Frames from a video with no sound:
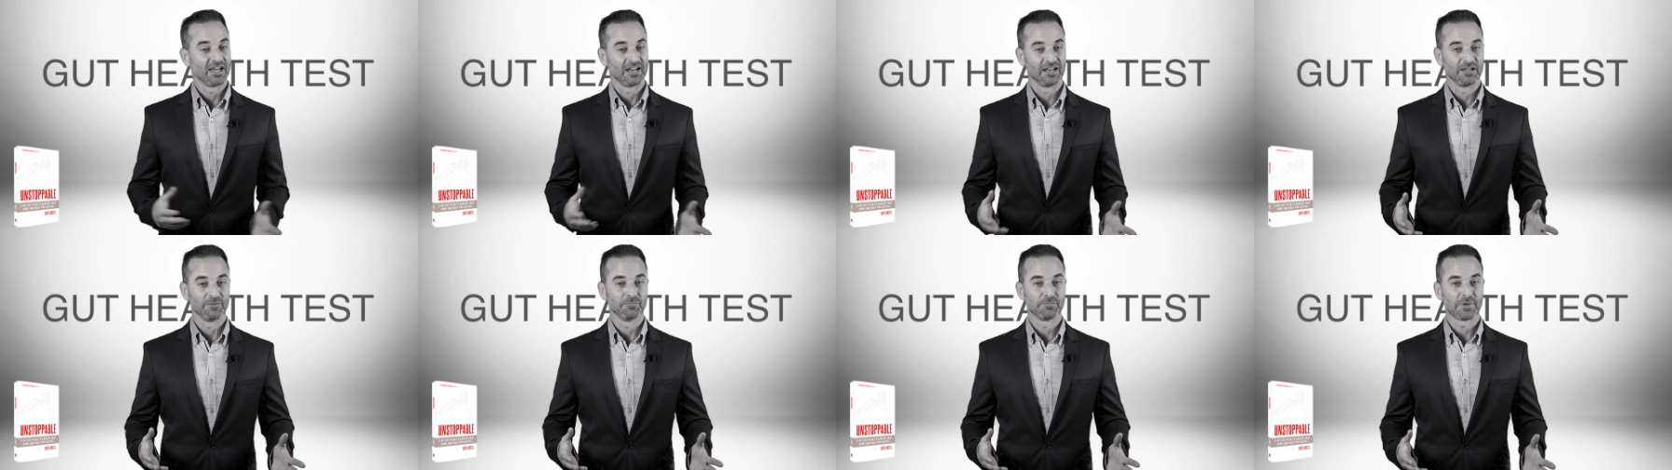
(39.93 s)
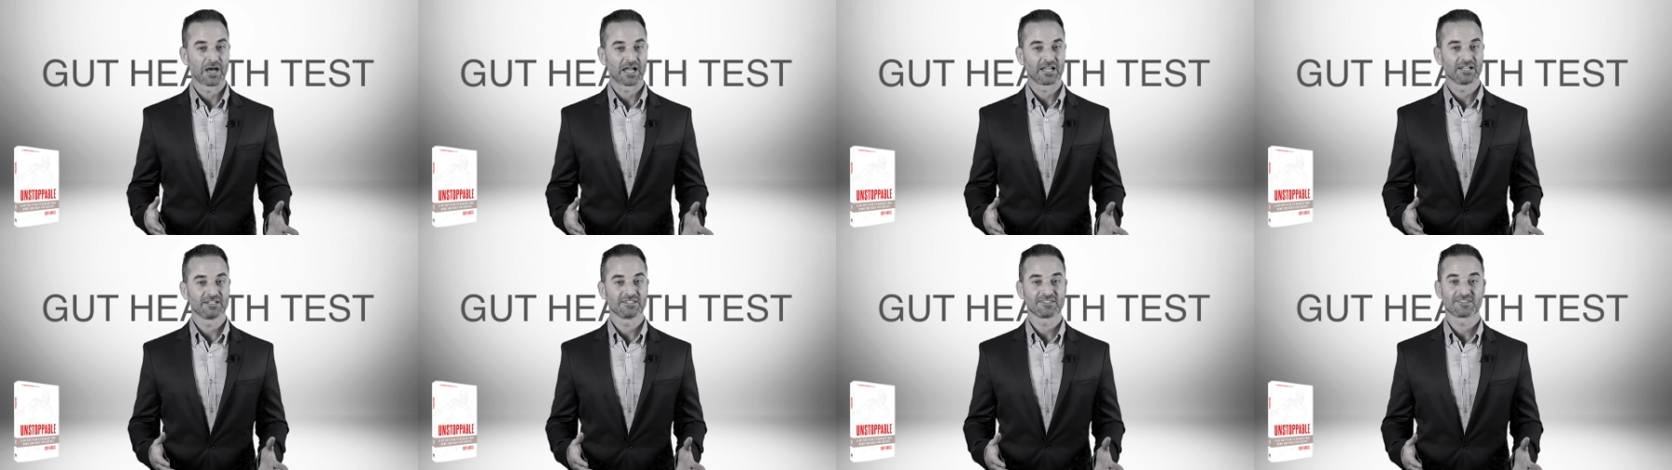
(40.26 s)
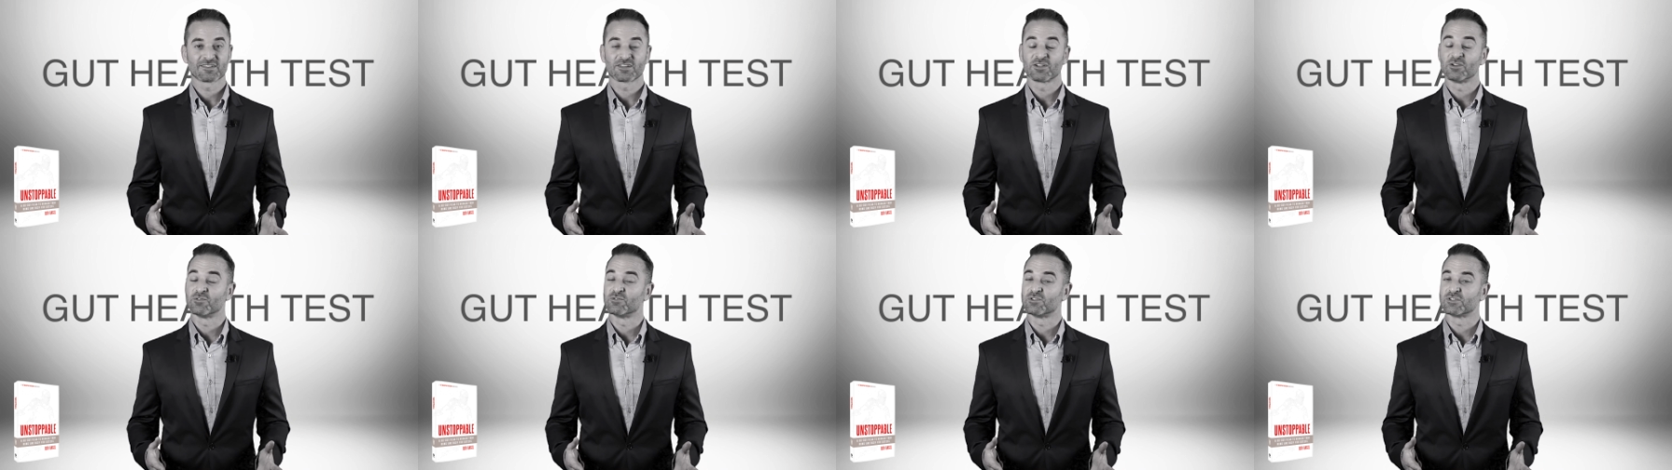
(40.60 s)
An
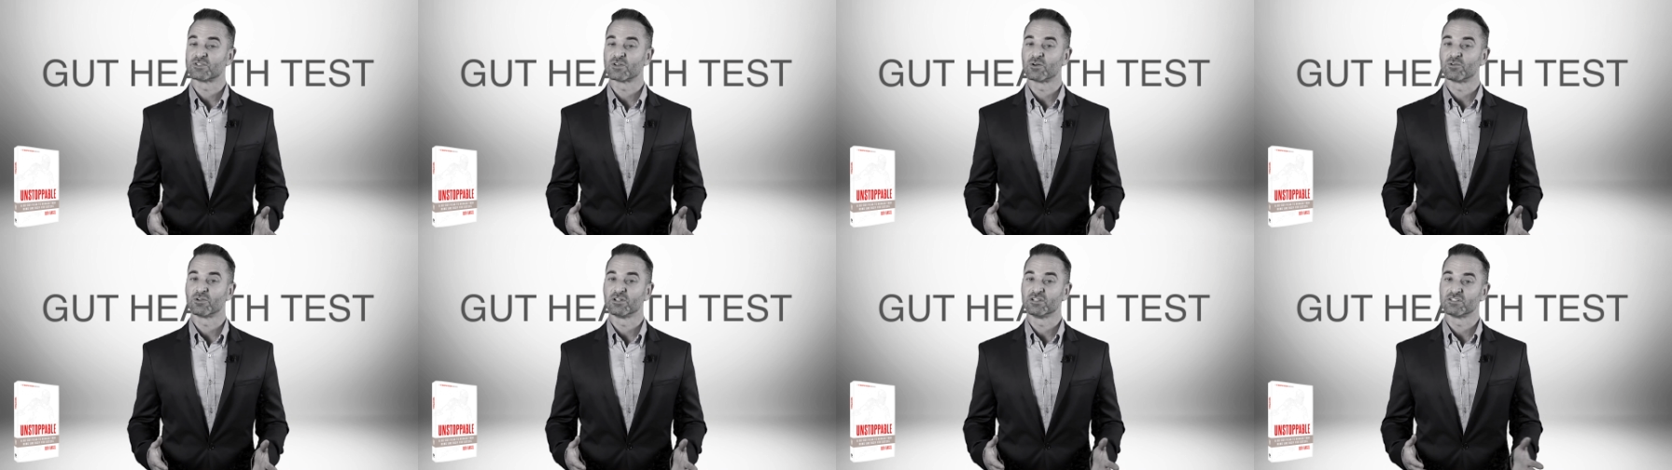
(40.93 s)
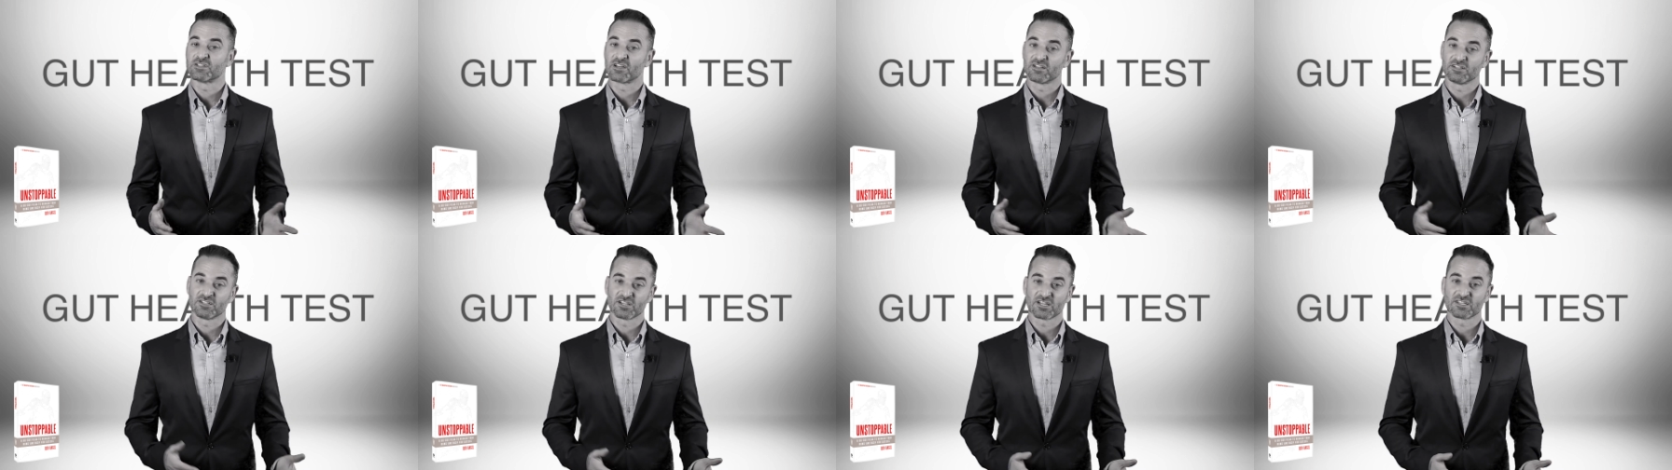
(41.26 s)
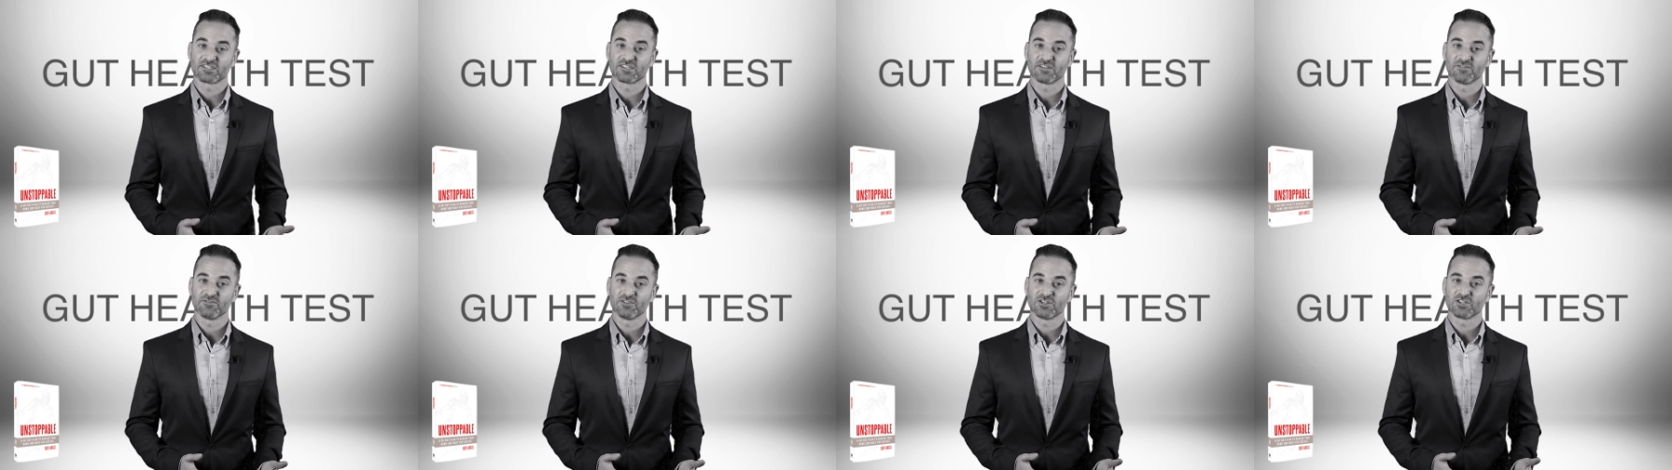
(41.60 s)
imbalance can result in
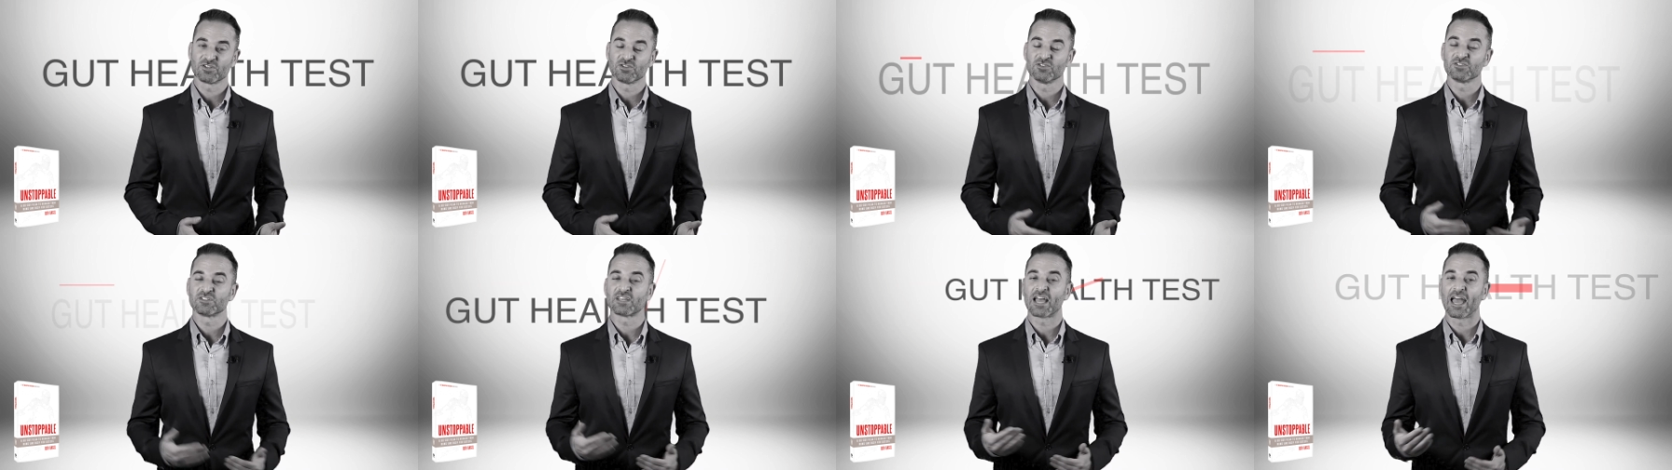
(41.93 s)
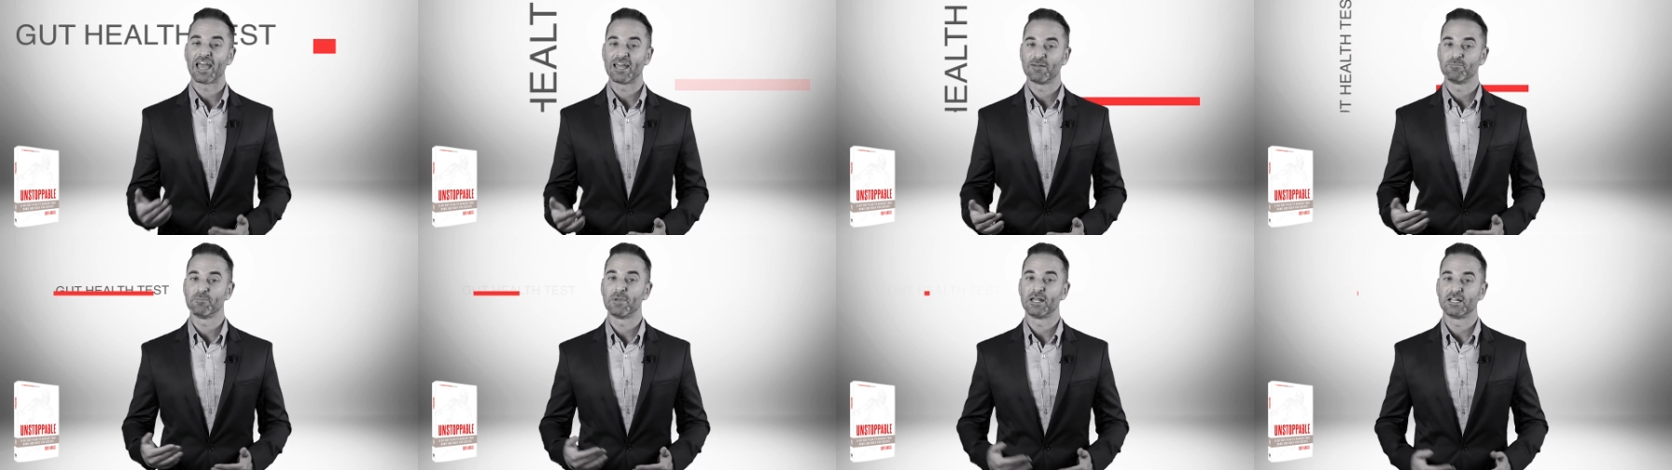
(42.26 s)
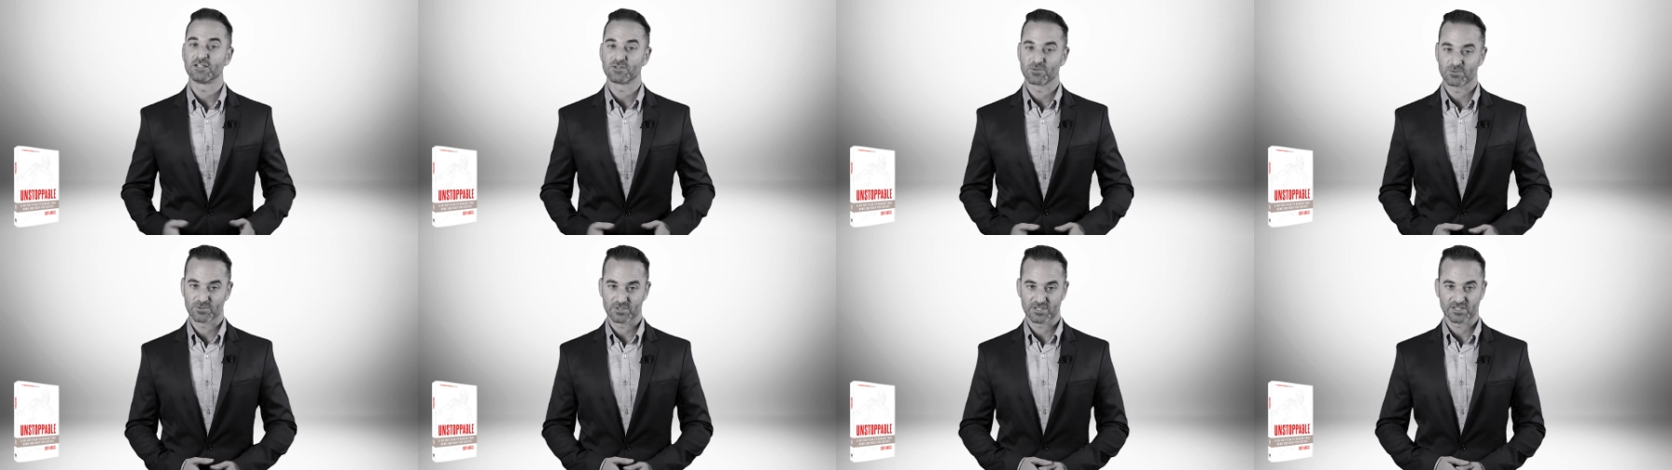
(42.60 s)
digestive issues and
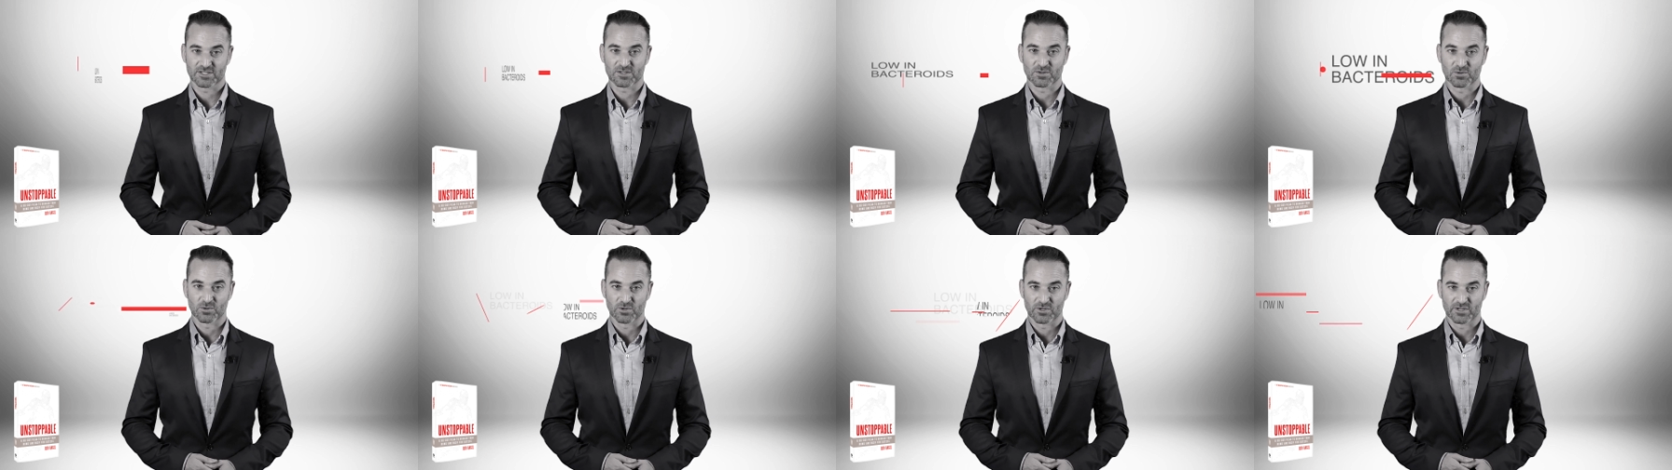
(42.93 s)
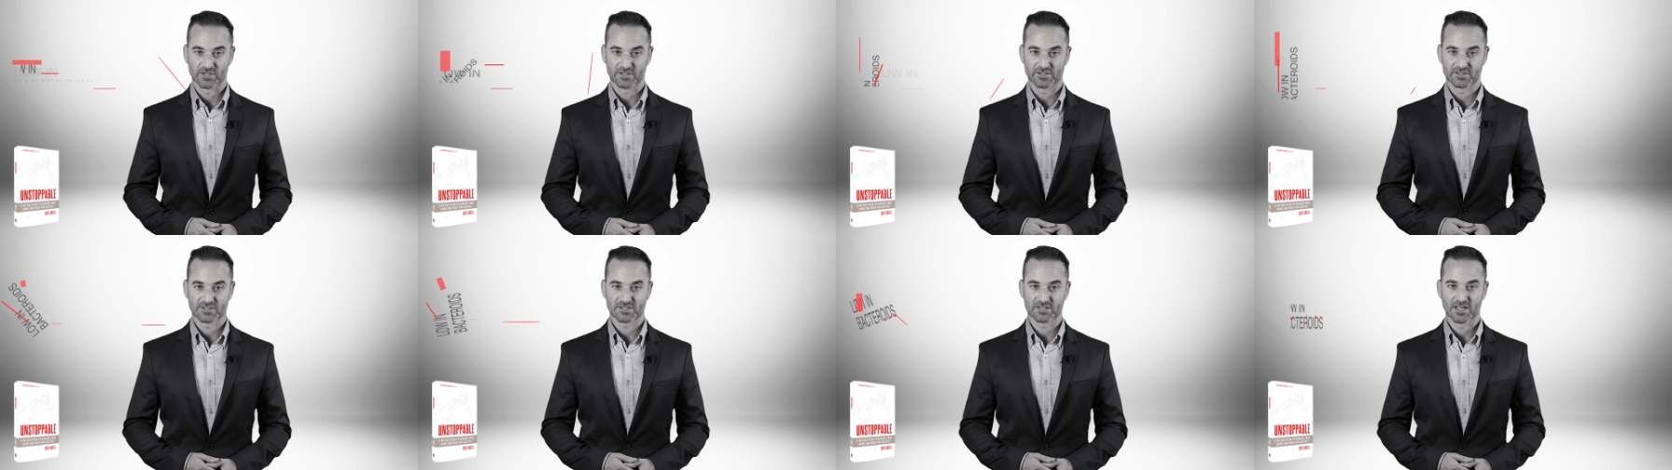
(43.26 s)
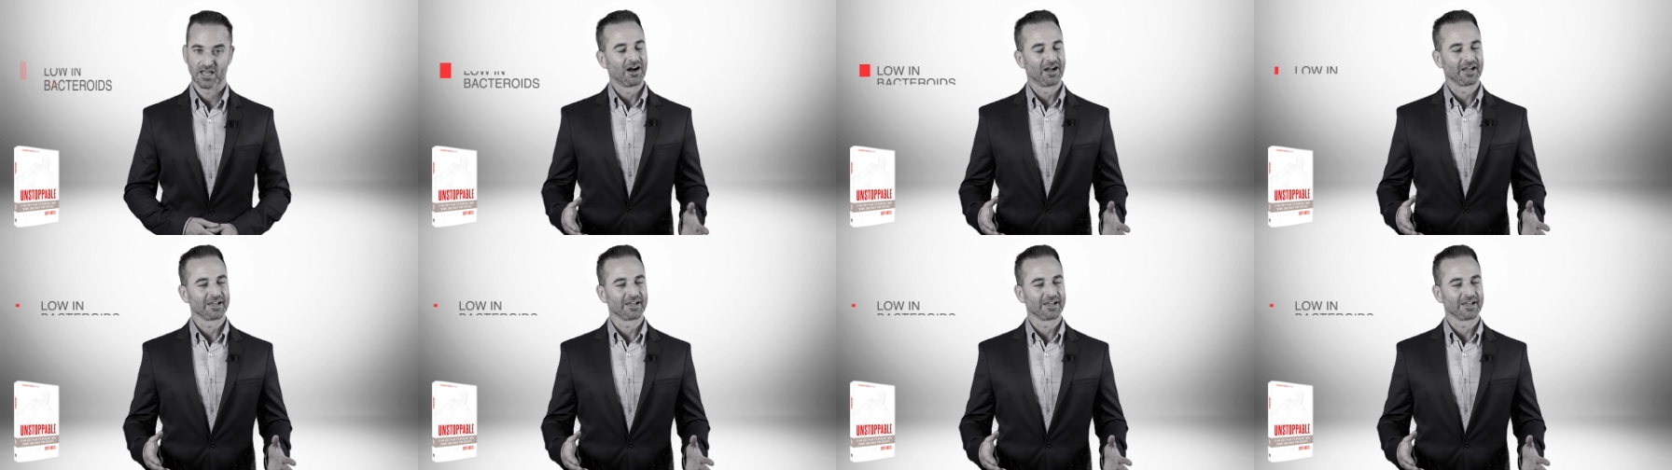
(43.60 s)
mental disorders.